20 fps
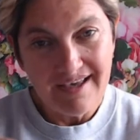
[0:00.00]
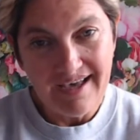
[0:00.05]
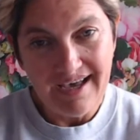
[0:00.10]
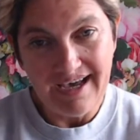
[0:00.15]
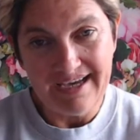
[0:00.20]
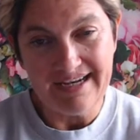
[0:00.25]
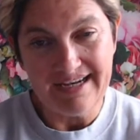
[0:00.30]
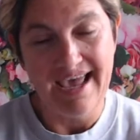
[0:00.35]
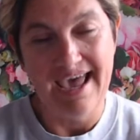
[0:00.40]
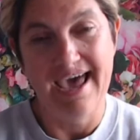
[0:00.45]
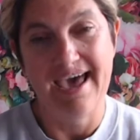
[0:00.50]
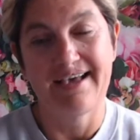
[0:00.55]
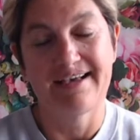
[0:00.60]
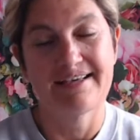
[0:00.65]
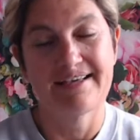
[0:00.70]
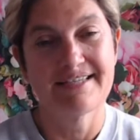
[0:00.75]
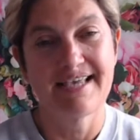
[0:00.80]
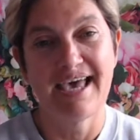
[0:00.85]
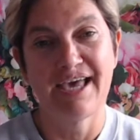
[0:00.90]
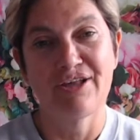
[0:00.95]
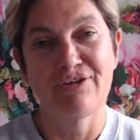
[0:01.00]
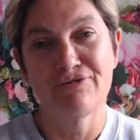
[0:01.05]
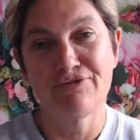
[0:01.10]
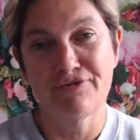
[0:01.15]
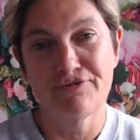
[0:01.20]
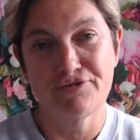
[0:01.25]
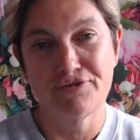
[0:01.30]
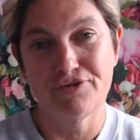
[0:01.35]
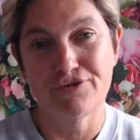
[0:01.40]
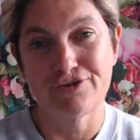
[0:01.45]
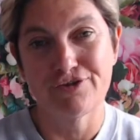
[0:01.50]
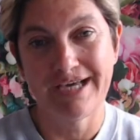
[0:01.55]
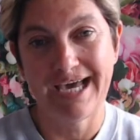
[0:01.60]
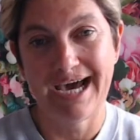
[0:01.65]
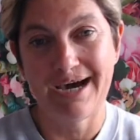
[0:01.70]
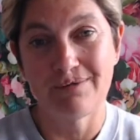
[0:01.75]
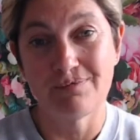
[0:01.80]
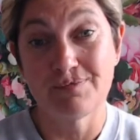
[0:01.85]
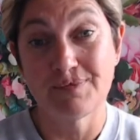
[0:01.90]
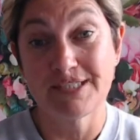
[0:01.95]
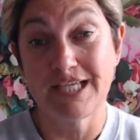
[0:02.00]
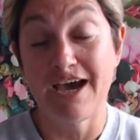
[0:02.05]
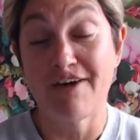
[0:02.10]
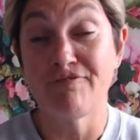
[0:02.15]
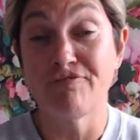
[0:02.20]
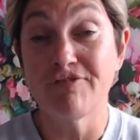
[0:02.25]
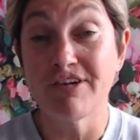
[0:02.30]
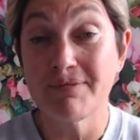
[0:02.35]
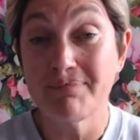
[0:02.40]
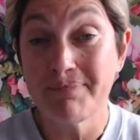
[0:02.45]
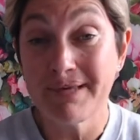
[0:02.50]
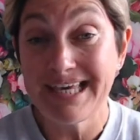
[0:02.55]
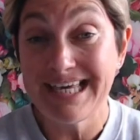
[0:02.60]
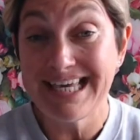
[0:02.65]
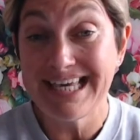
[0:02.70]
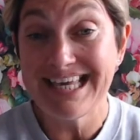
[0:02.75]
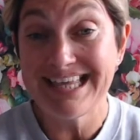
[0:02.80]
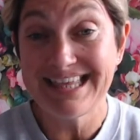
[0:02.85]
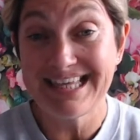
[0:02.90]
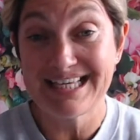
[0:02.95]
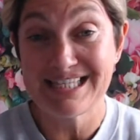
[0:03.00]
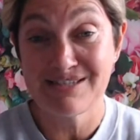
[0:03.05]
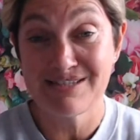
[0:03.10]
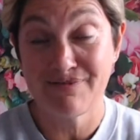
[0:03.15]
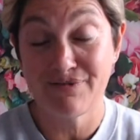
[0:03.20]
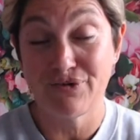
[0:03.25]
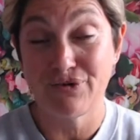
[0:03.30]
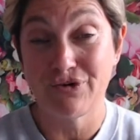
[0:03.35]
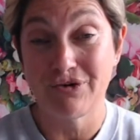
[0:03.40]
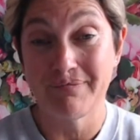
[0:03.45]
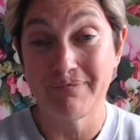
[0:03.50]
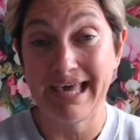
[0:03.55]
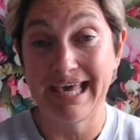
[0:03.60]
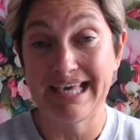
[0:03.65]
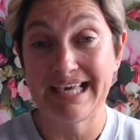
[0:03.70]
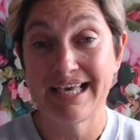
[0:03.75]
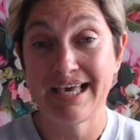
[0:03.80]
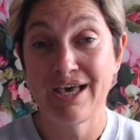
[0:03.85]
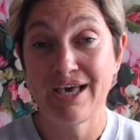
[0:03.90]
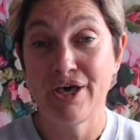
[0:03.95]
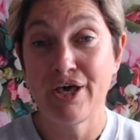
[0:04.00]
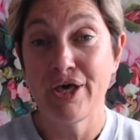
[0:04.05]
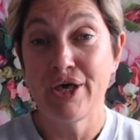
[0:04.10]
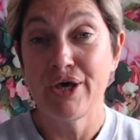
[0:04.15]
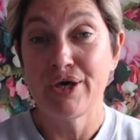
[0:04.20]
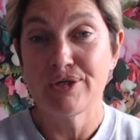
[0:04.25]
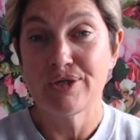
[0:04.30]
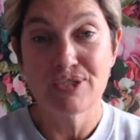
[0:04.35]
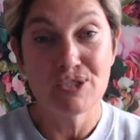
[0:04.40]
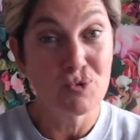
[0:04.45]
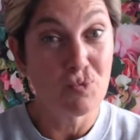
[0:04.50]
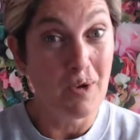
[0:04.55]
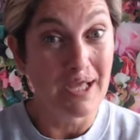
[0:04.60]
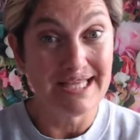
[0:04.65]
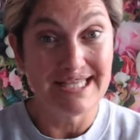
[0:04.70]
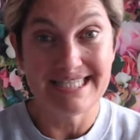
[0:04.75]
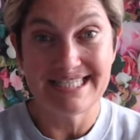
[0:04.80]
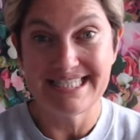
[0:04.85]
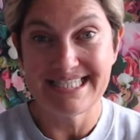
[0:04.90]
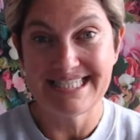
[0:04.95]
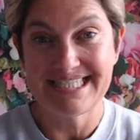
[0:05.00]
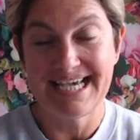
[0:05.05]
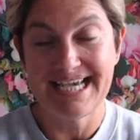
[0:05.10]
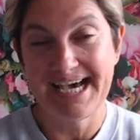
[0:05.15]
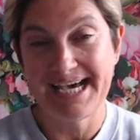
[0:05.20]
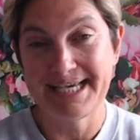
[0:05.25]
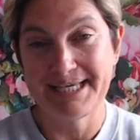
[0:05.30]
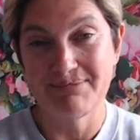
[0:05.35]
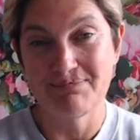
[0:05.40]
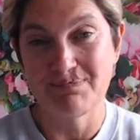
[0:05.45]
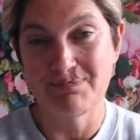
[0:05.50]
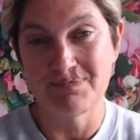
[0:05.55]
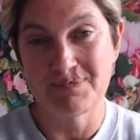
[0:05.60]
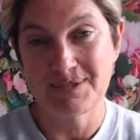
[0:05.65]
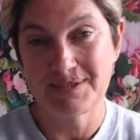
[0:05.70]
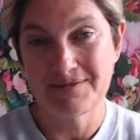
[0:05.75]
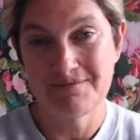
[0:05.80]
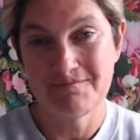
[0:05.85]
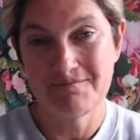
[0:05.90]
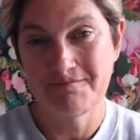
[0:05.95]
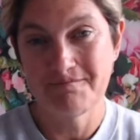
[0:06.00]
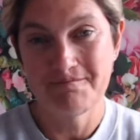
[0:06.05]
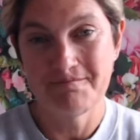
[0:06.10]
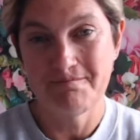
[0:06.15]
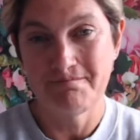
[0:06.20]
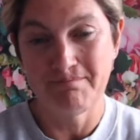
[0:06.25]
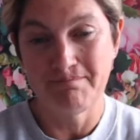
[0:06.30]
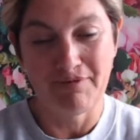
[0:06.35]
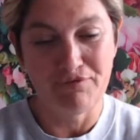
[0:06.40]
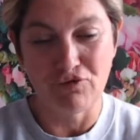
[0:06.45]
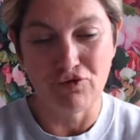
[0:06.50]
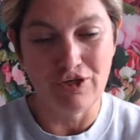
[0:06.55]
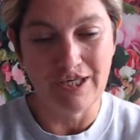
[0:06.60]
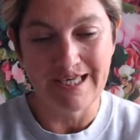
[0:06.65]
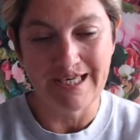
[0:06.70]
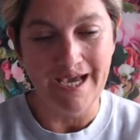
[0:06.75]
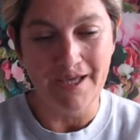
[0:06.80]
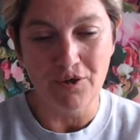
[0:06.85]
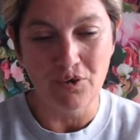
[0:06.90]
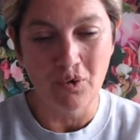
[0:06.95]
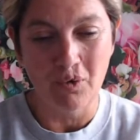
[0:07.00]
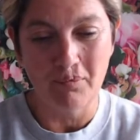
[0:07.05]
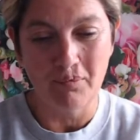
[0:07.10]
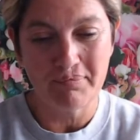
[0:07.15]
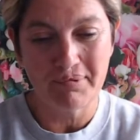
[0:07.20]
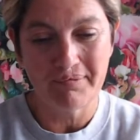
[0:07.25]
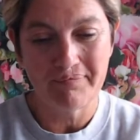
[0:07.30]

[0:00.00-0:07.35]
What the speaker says: and exhale for 4 counts. And repeat this for me 20 times before you get up.